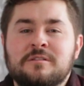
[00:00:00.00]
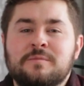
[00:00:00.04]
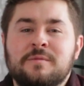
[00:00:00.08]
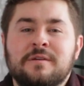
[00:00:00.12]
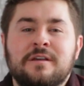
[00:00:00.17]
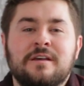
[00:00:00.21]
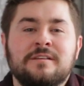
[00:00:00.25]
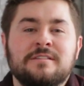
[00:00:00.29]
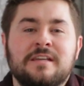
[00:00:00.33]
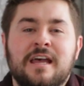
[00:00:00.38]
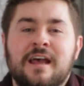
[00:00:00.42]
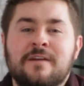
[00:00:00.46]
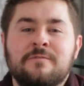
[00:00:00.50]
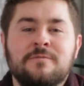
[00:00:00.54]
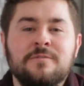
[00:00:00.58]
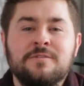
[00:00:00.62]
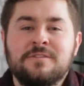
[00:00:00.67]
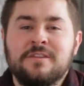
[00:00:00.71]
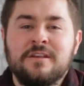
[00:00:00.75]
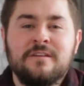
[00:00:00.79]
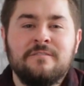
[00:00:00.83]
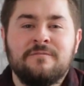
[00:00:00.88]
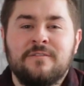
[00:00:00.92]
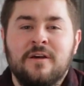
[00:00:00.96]
was because
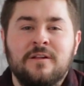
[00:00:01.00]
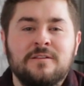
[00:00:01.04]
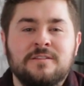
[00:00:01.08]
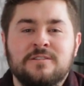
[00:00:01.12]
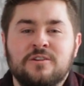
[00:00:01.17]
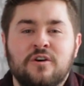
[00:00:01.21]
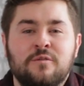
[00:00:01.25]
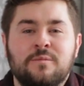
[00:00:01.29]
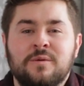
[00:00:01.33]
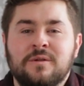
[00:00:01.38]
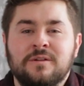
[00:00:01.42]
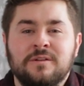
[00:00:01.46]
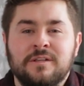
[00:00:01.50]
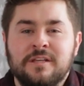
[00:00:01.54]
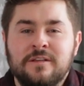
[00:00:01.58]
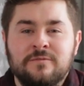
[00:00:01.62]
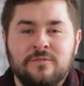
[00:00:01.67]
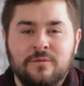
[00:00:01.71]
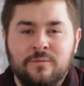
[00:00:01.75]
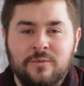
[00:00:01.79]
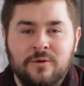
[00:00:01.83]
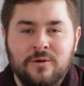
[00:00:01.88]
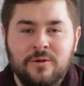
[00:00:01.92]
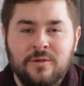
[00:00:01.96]
everything felt so
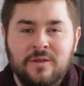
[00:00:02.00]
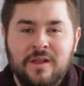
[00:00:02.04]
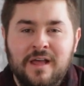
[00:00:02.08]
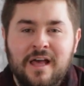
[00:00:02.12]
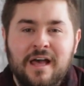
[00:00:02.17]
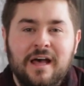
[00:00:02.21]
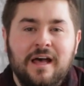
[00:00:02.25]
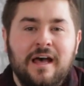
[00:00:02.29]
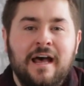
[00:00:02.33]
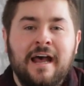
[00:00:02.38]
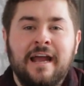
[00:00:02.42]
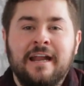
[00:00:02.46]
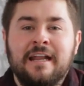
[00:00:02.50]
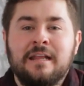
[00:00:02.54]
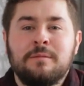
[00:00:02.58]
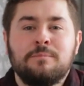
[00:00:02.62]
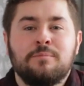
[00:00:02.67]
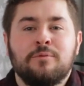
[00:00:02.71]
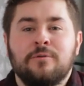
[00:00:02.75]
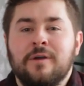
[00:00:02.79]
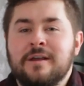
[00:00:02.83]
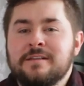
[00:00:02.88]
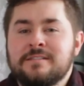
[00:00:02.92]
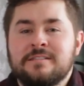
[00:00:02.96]
believable. I
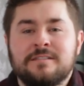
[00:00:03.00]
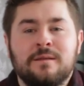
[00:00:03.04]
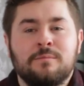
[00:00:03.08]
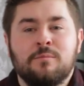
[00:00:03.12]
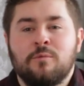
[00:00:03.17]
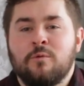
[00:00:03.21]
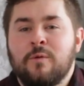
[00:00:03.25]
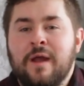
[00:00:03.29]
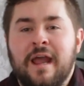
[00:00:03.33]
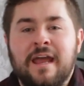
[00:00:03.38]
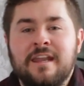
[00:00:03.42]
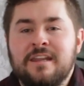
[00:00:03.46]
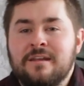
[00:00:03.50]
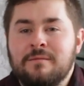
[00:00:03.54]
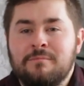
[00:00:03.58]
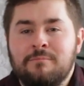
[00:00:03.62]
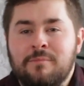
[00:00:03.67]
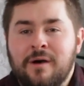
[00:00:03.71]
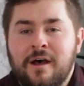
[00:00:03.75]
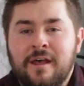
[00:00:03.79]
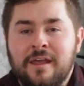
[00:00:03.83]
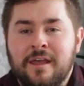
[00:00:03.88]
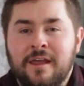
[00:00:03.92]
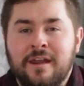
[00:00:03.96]
didn't press some random
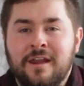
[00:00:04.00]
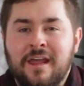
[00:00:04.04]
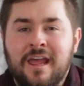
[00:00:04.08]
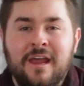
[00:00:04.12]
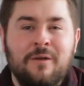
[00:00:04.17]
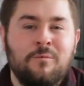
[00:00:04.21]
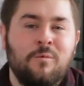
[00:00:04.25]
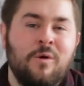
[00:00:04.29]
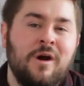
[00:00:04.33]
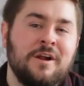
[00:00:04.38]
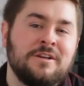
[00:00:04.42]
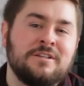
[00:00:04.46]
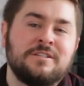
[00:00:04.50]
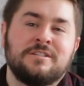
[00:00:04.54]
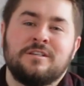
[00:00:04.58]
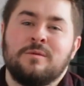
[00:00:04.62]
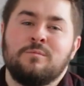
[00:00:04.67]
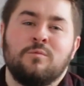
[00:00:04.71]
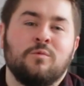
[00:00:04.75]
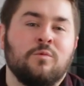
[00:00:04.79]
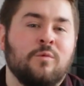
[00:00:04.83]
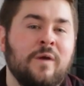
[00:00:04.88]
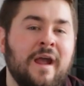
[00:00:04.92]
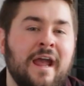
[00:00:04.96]
button and watch
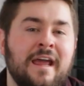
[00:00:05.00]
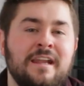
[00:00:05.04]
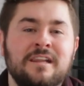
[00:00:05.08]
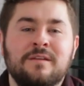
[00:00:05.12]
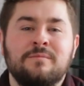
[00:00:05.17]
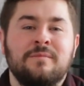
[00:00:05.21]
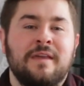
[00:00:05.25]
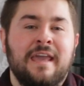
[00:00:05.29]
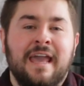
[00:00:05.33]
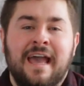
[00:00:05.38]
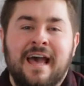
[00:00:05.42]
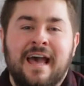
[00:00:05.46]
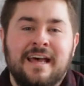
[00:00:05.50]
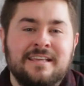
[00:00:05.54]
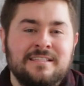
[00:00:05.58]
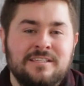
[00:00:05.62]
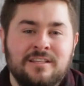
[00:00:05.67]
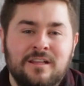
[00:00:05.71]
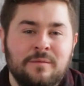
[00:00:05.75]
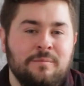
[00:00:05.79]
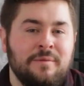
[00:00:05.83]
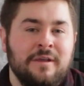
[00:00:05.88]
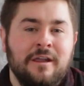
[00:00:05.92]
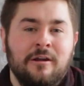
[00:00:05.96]
some random
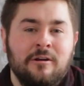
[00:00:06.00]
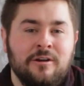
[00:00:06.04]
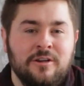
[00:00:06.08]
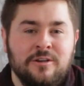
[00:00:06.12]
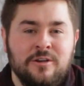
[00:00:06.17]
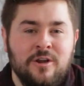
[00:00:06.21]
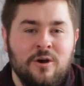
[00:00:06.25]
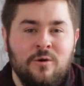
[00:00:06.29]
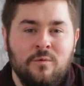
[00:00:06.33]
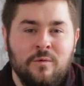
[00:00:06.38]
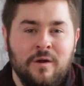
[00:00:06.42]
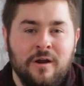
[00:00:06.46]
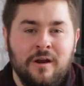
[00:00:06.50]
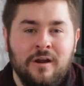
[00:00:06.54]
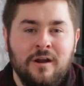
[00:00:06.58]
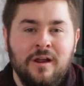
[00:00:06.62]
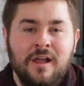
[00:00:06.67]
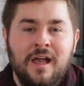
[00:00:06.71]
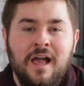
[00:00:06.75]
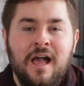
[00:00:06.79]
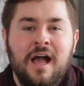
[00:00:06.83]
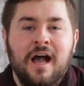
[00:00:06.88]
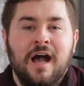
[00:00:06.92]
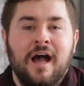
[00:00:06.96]
castle appear out of nowhere.
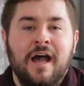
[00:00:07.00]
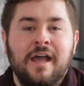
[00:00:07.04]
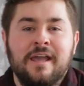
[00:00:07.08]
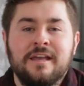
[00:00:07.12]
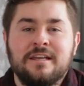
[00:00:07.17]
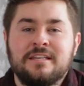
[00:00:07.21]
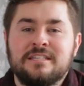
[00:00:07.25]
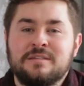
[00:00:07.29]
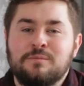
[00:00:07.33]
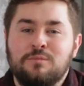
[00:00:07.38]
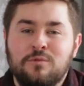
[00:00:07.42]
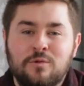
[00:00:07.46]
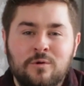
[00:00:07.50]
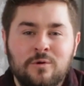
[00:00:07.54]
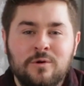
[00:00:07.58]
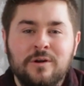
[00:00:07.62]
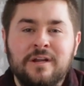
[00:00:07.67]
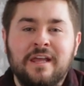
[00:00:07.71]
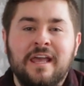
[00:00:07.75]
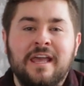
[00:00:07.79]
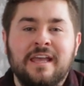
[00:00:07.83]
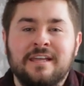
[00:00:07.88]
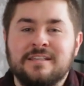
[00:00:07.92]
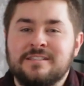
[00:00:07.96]
I
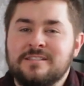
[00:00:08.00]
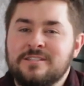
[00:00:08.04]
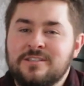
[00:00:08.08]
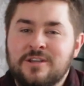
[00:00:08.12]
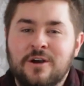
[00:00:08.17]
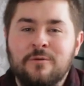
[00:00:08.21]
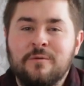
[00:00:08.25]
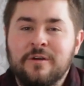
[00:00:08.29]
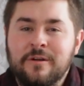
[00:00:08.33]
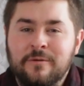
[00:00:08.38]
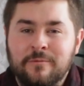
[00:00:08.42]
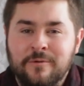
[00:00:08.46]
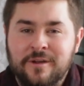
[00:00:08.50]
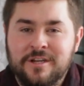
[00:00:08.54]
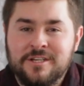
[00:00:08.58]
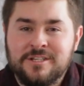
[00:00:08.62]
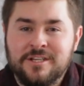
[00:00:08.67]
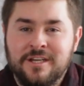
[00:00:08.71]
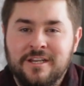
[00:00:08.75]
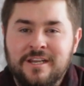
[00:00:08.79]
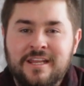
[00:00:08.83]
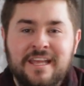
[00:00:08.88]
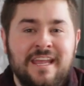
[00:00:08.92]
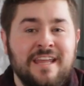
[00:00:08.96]
explored a snowy
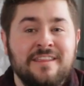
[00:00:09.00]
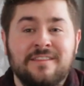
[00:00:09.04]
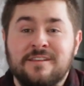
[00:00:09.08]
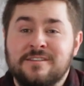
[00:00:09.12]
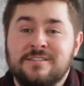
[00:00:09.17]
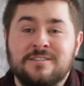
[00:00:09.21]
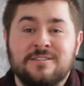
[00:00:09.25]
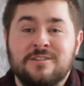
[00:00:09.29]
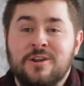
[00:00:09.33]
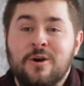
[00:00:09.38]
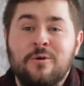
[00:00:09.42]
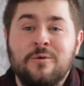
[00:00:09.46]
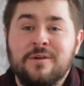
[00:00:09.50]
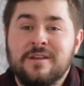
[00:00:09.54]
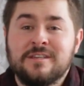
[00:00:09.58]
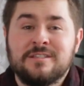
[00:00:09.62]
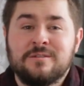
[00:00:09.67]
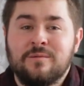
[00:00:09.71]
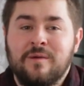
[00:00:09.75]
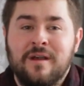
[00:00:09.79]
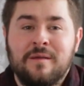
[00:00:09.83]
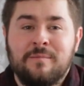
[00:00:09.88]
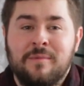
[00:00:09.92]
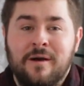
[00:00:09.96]
region in the
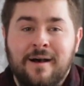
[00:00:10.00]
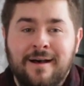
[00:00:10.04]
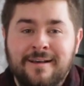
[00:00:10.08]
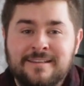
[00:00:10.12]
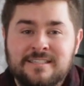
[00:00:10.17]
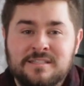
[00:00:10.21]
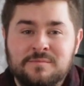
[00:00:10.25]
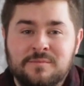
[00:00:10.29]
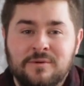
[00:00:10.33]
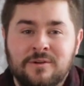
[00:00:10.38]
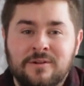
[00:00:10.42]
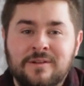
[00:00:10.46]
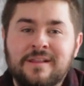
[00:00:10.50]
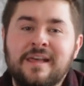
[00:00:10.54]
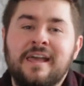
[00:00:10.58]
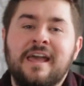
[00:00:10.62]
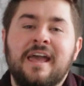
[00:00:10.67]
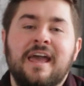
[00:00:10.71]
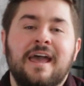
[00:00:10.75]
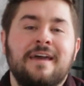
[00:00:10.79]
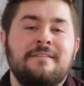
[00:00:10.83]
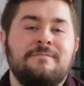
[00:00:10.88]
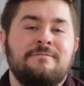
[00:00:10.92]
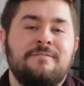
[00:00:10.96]
snowiest way possible
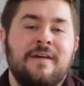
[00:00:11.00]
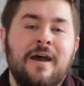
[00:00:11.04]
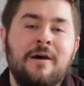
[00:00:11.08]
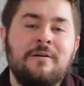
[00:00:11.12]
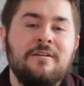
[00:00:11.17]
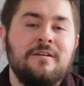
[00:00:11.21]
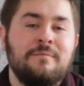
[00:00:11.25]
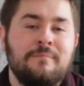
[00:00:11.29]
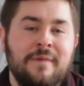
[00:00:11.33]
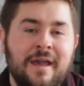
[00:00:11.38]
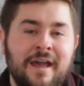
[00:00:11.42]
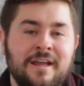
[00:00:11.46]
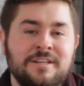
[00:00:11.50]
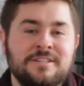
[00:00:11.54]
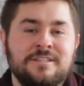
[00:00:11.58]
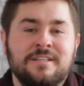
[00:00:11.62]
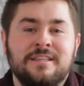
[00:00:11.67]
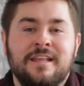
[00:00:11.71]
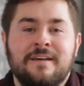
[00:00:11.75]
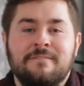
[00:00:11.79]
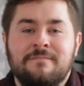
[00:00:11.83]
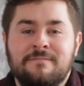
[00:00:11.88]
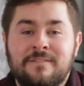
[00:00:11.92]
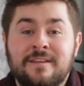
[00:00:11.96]
and found a
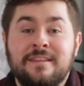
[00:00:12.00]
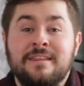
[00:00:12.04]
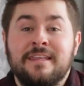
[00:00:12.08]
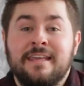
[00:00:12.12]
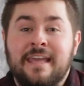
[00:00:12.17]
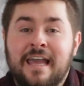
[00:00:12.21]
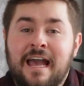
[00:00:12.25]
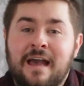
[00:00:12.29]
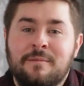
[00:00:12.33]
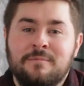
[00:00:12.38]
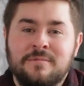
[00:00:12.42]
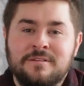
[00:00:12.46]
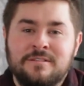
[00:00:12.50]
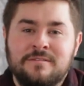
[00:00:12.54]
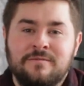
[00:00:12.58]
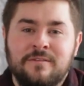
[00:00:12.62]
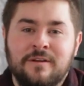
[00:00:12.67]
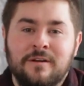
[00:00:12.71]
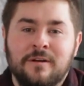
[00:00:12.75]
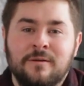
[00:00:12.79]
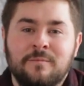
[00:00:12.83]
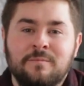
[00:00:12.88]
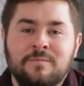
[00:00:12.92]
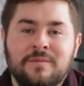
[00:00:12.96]
mansion that fit the
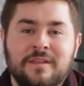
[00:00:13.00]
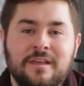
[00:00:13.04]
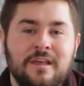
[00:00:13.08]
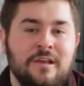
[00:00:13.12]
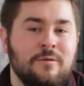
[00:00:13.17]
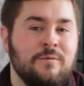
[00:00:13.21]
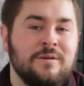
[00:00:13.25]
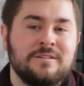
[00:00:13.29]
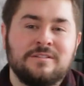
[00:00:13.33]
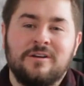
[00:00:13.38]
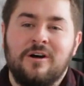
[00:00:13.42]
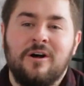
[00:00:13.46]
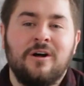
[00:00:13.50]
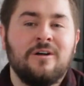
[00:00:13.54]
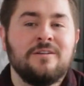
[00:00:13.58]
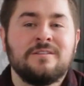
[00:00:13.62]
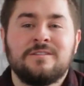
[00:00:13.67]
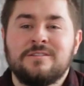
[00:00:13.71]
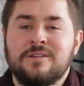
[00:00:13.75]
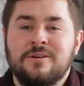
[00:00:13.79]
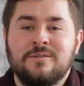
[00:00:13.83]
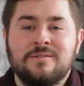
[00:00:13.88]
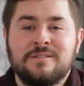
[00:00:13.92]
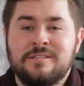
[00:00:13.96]
atmosphere. It was all
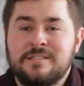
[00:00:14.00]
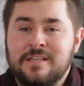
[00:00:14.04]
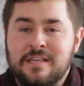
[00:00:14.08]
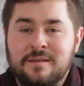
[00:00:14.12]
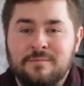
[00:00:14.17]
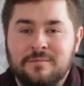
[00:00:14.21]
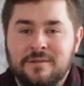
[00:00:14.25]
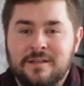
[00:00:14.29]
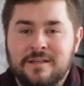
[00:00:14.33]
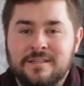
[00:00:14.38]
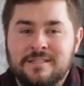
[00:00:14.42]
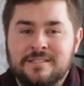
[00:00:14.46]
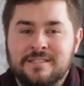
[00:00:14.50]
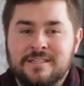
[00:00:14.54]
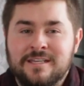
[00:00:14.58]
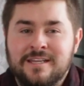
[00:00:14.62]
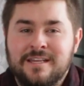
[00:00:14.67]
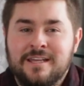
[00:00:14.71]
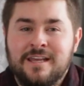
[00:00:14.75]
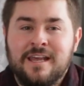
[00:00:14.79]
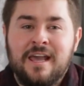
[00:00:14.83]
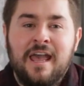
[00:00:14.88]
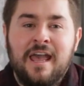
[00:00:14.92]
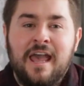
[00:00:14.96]
so seamless.
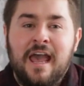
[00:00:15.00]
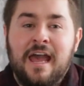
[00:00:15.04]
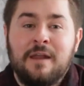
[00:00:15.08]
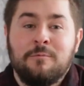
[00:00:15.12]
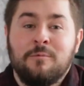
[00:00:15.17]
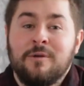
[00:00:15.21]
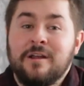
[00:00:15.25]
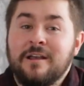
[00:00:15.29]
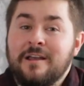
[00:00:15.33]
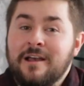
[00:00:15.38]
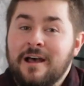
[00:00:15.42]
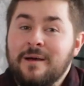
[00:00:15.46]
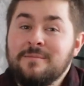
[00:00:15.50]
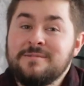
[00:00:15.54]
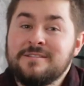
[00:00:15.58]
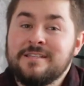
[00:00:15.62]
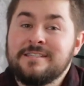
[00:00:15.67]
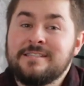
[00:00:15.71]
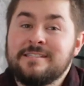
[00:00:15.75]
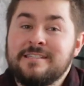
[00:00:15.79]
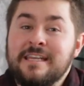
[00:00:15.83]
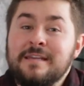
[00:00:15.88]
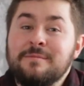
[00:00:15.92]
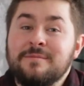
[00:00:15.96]
And when it comes to
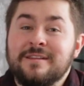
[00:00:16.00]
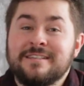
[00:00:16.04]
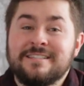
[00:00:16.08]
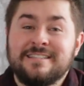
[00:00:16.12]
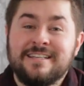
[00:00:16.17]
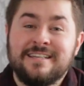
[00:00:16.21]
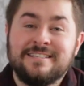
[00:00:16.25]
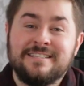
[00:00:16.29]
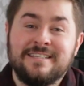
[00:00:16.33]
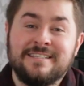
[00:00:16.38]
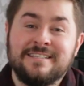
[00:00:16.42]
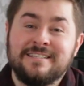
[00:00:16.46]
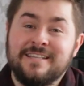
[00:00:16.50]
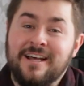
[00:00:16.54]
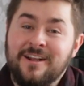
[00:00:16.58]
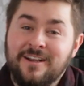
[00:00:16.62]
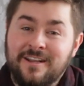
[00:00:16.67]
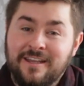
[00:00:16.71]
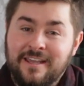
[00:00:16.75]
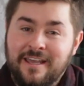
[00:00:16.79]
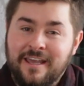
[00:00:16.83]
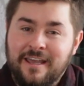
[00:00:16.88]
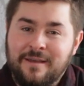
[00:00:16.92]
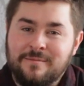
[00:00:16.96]
seamlessness in
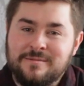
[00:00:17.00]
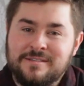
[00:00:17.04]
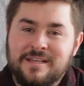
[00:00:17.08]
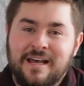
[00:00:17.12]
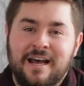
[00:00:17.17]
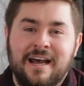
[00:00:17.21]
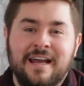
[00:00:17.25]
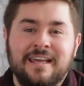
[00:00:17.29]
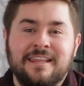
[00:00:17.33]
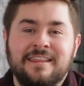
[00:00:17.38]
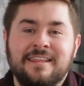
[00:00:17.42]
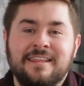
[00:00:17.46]
Zelda games, I